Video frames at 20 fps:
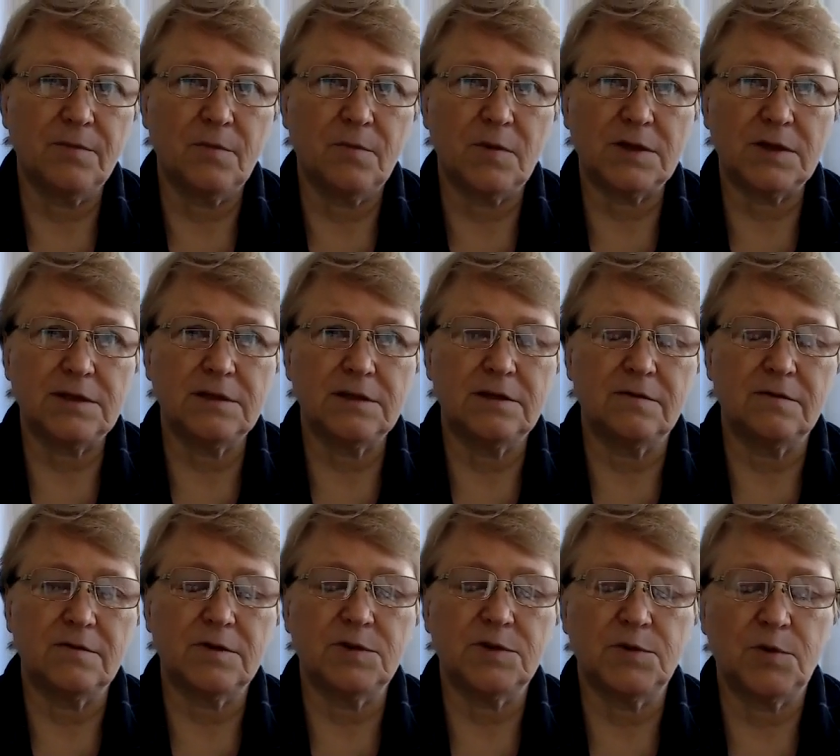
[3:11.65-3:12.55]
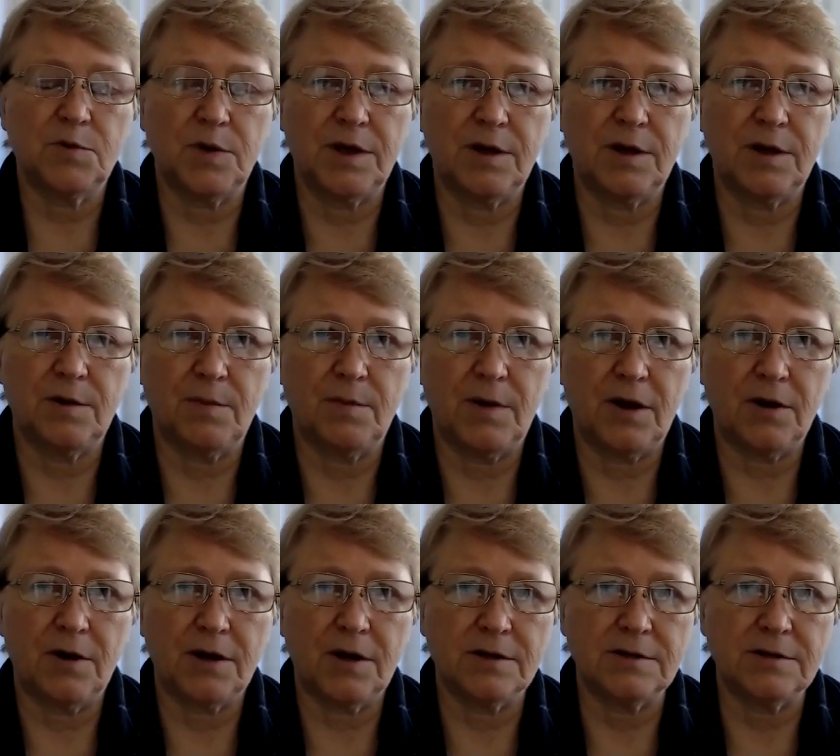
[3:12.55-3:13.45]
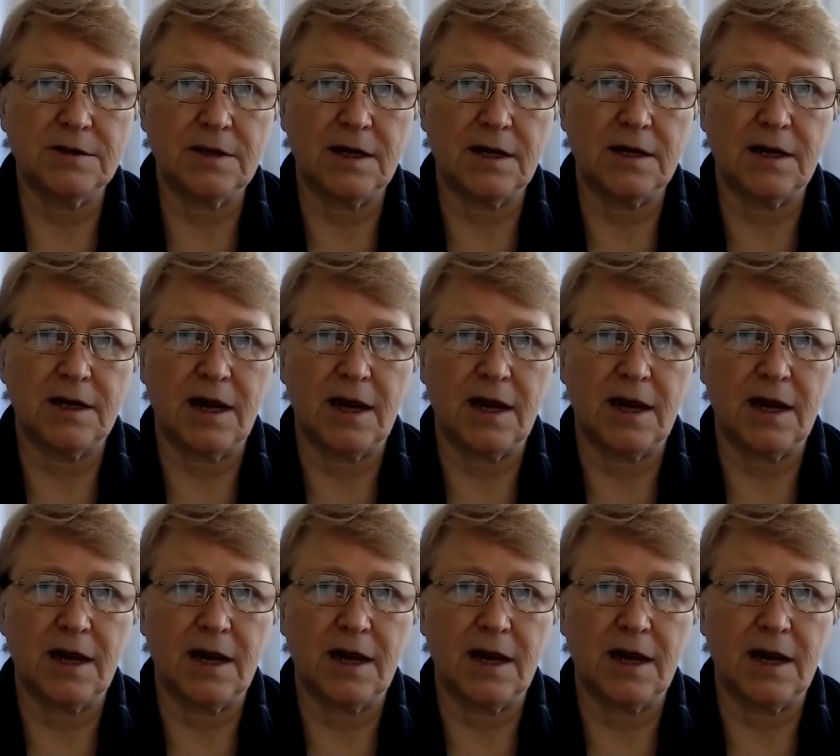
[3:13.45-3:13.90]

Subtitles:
what's the difference between an American state